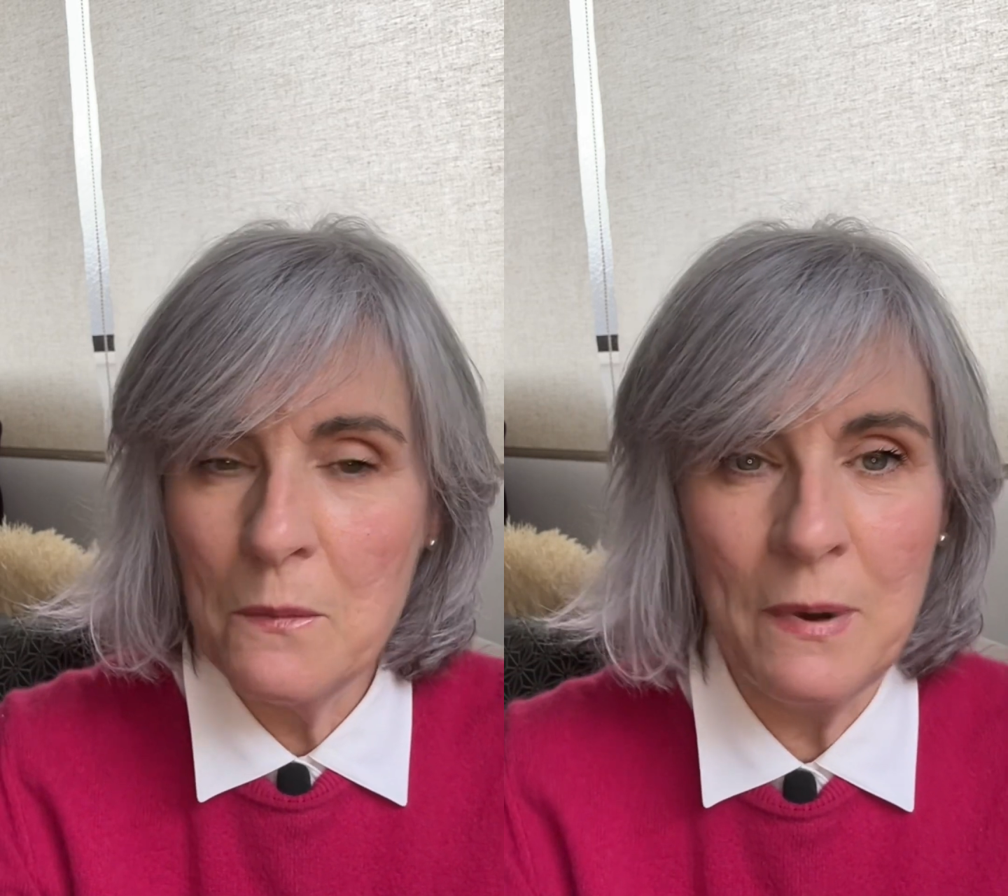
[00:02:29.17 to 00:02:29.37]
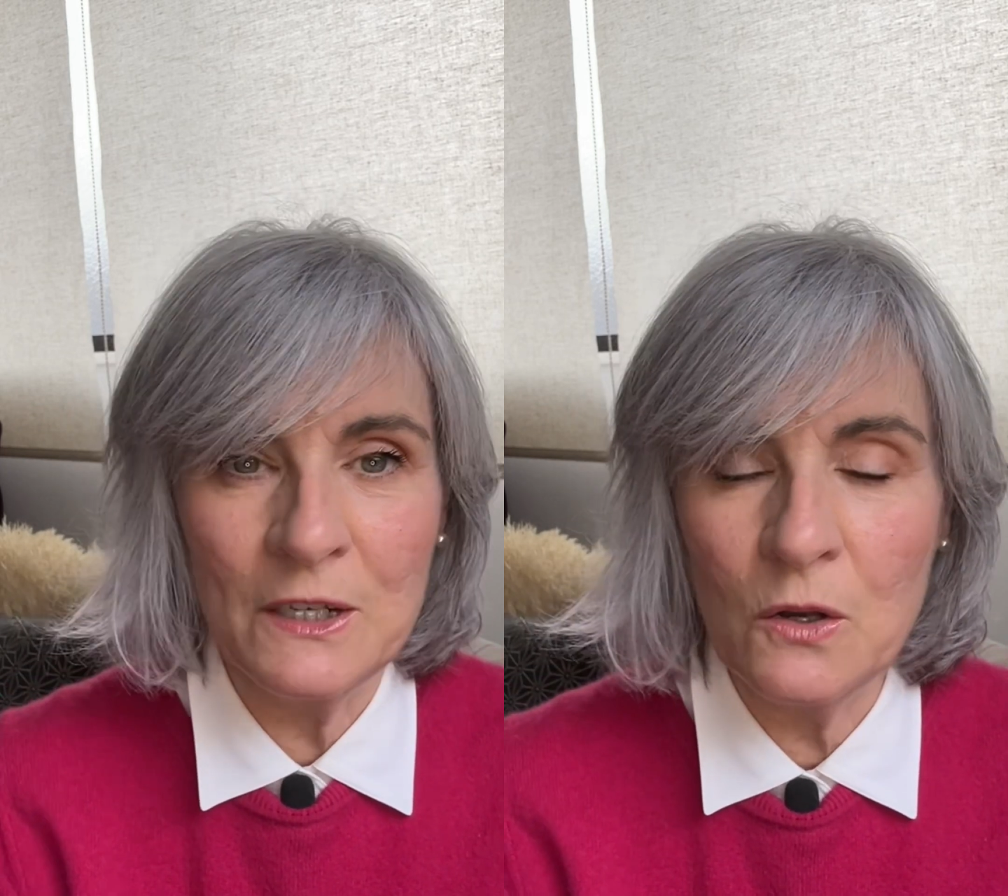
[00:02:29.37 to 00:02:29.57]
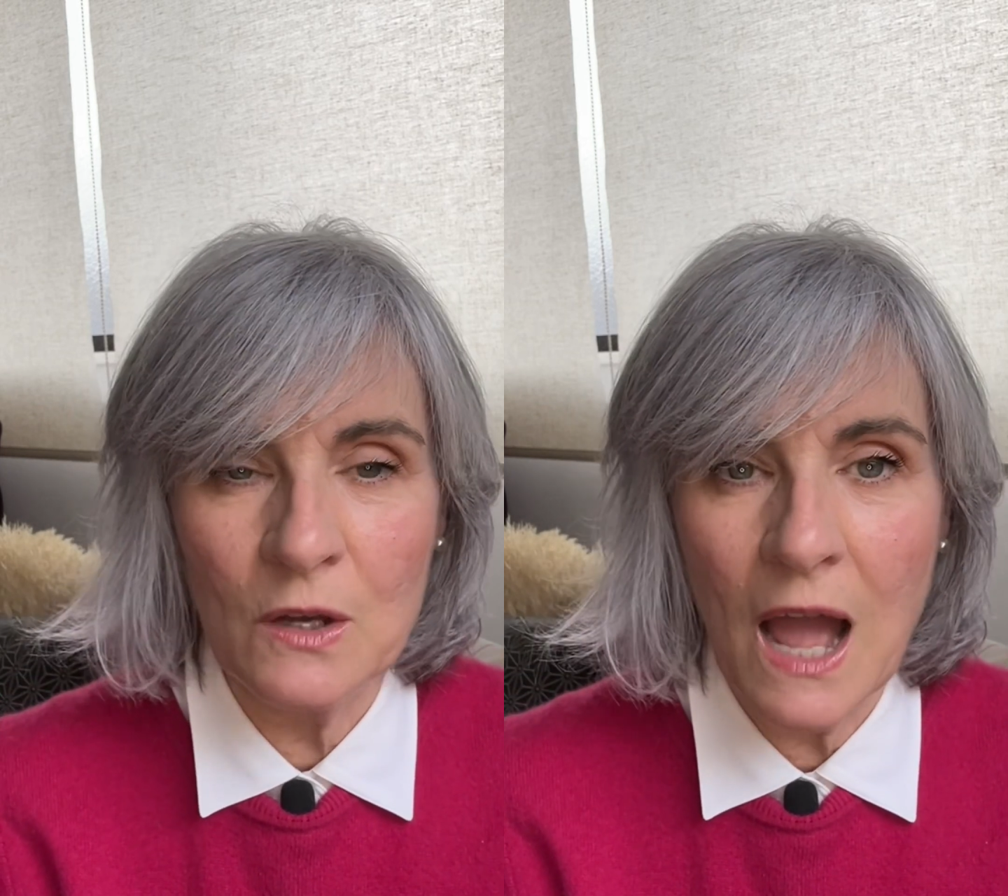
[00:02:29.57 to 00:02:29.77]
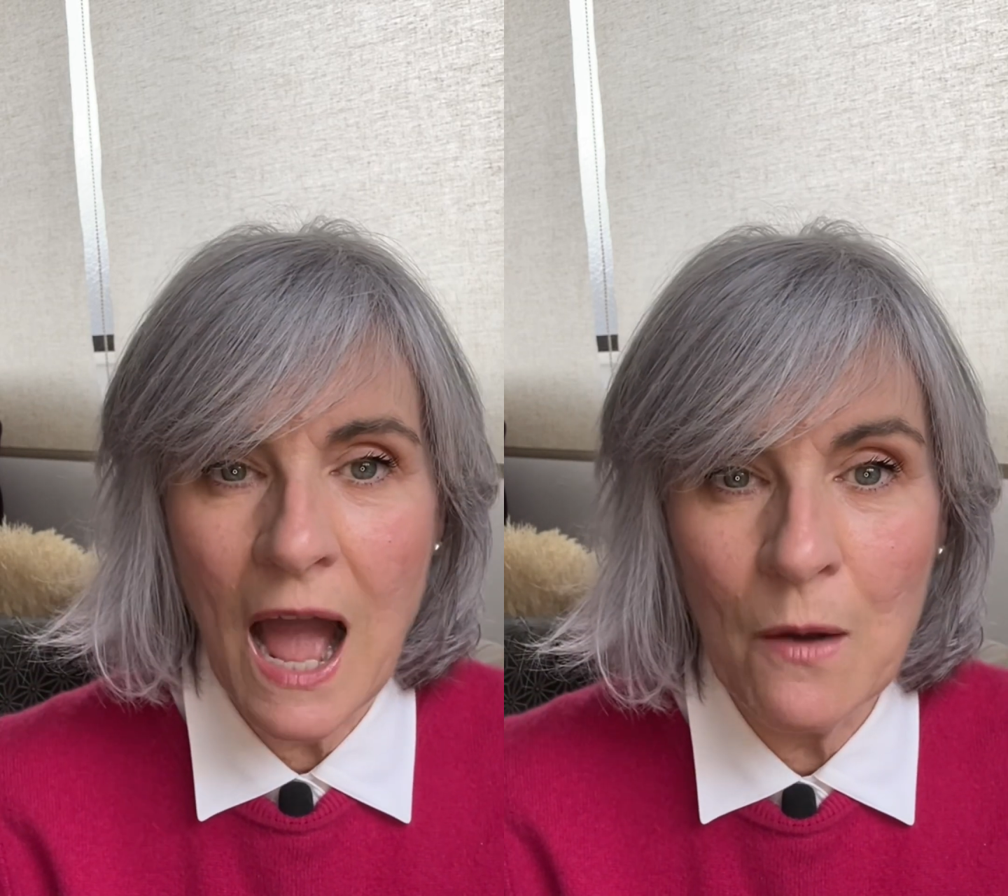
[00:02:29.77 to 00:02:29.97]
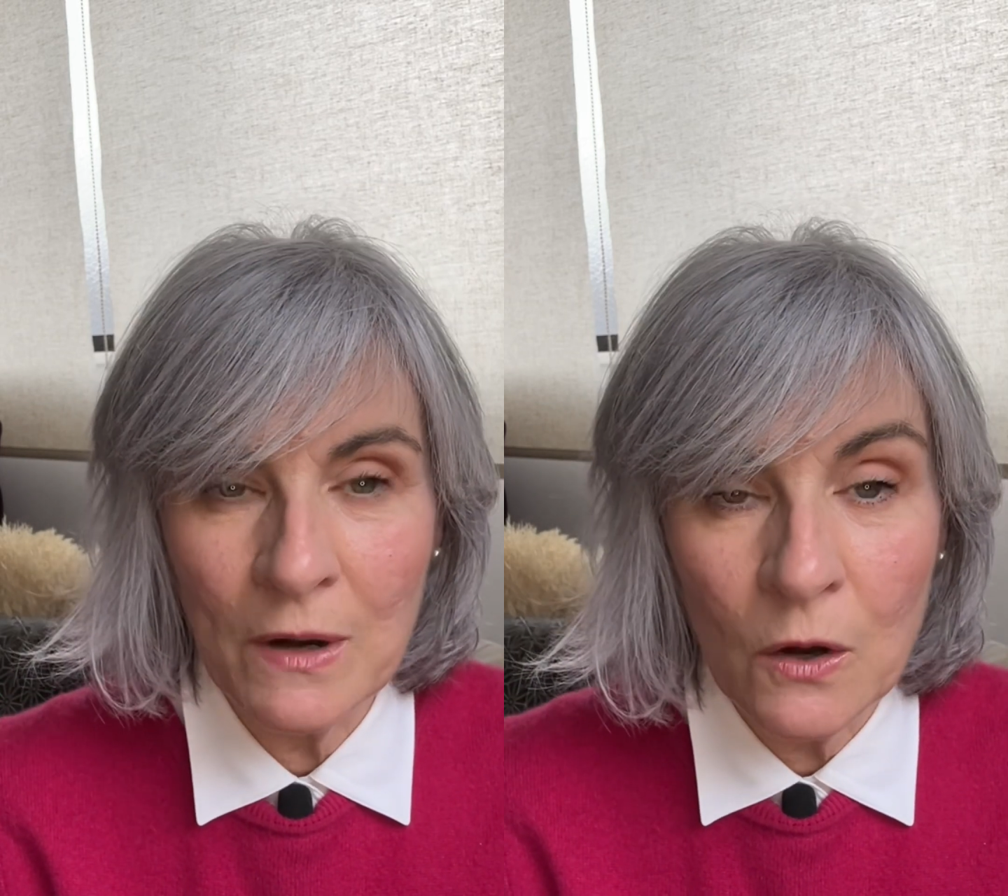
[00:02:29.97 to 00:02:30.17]
But look,
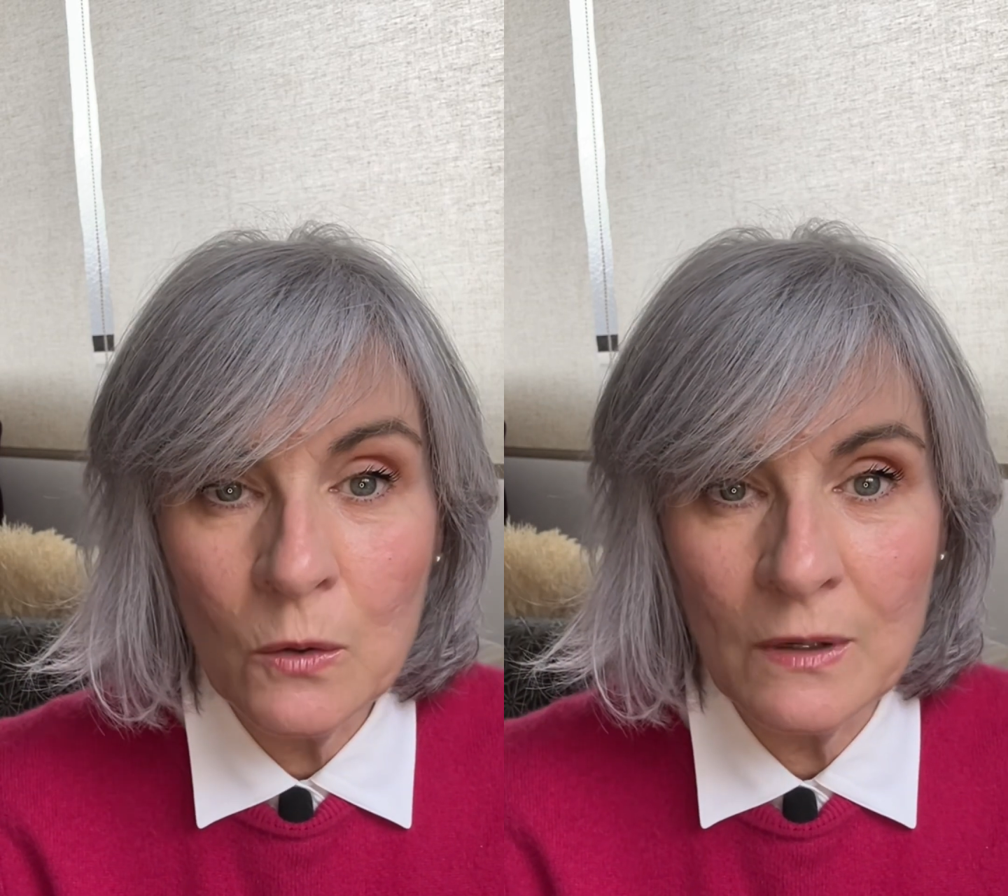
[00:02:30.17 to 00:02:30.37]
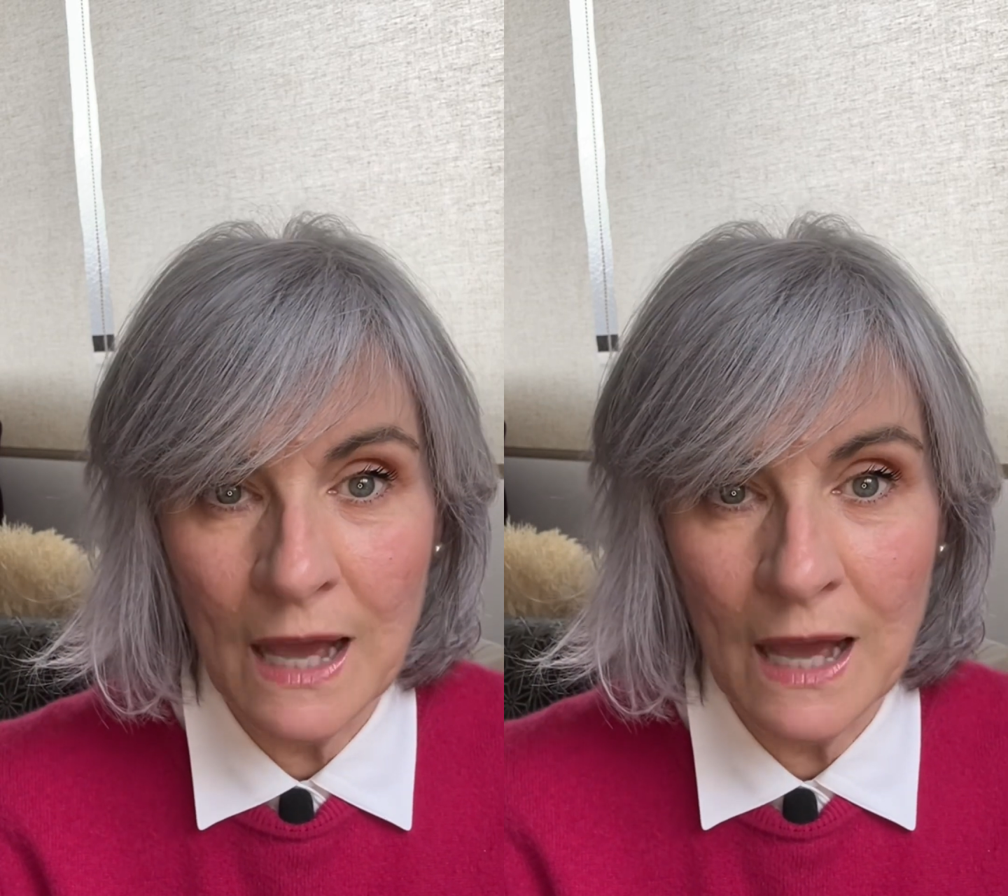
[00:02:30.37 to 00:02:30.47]
our own